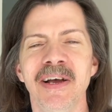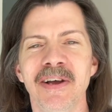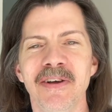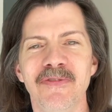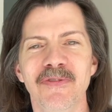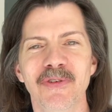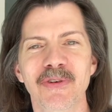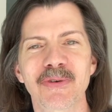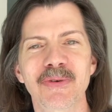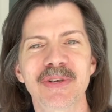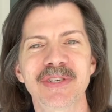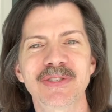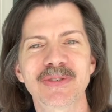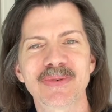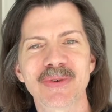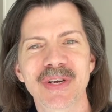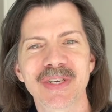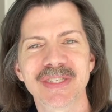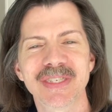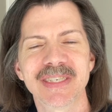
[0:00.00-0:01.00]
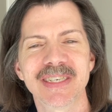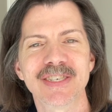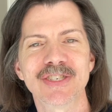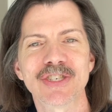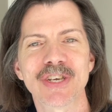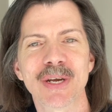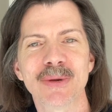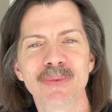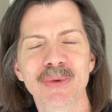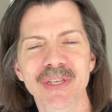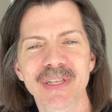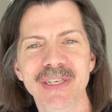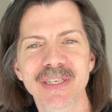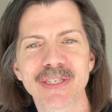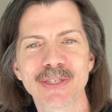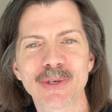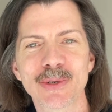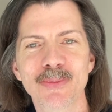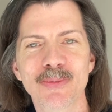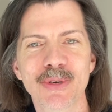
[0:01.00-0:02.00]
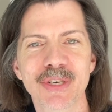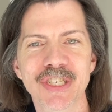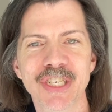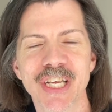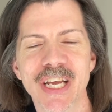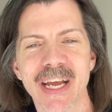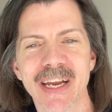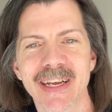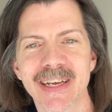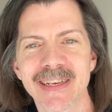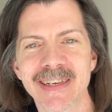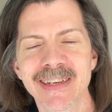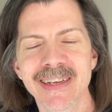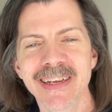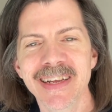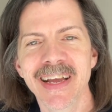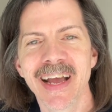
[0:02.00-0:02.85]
for Chris Cross Stitch. I really do appreciate it.